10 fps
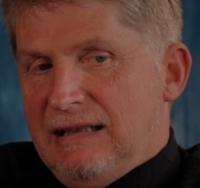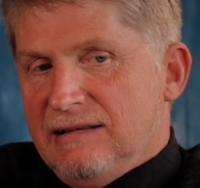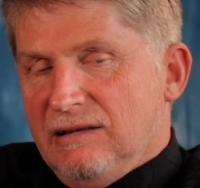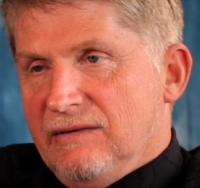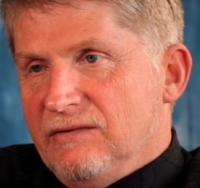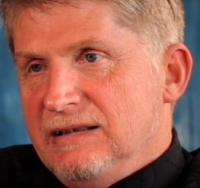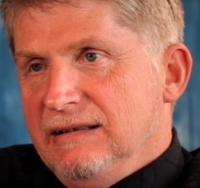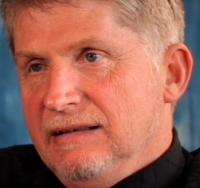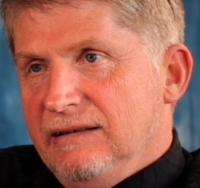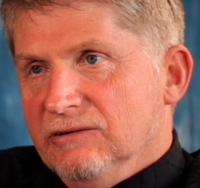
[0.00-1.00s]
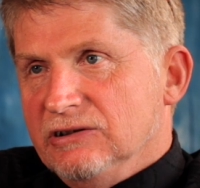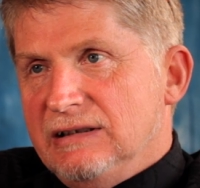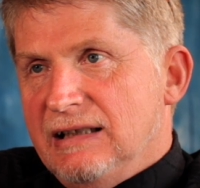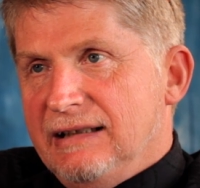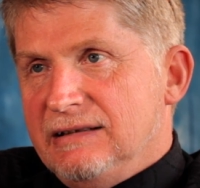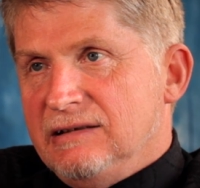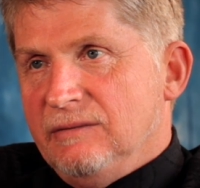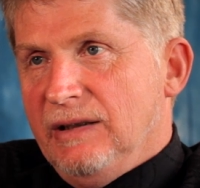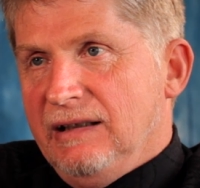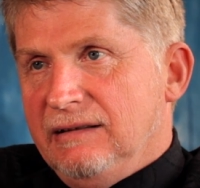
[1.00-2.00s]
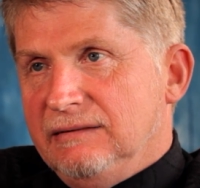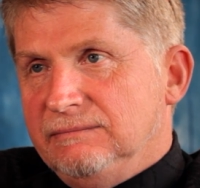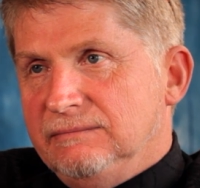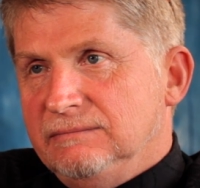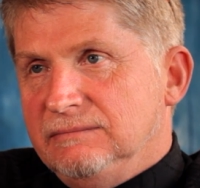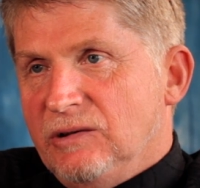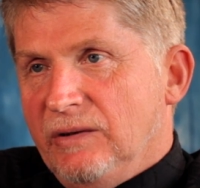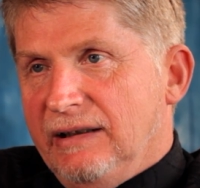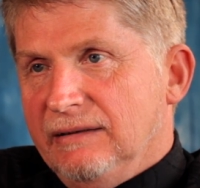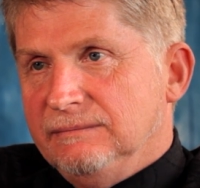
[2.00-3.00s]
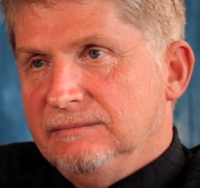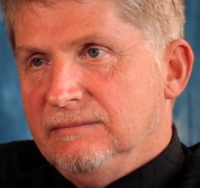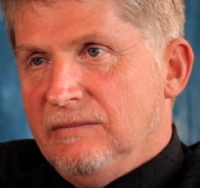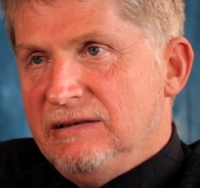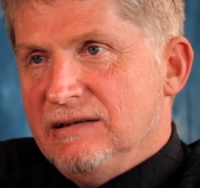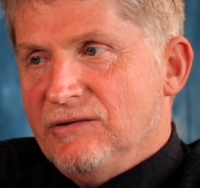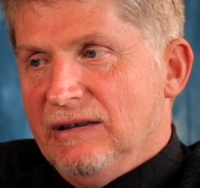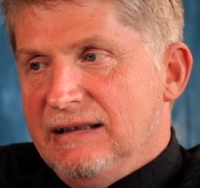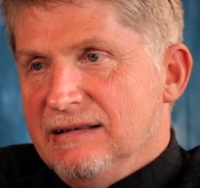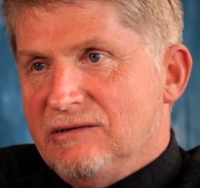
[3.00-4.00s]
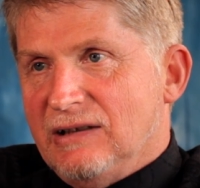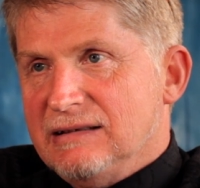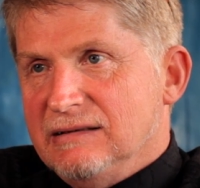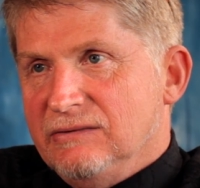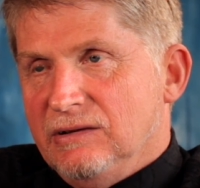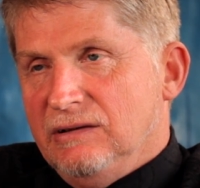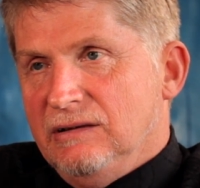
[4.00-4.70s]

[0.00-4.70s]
It has a lot of sin and guilt attached to being queer, which is really destructive.